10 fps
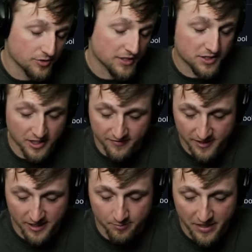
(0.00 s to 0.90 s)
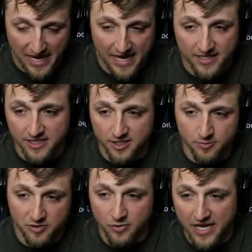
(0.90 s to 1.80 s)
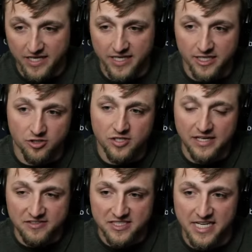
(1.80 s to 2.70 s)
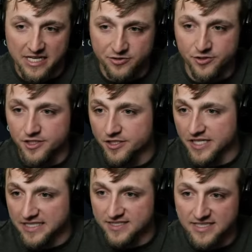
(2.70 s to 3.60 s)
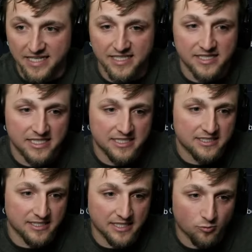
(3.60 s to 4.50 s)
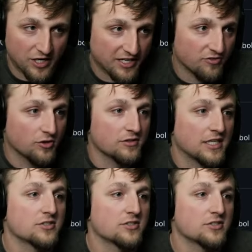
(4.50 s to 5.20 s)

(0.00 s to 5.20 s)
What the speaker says: other stuff and come back, and it could be waiting, and you could have a scheduler that's sending these and then waiting for, right?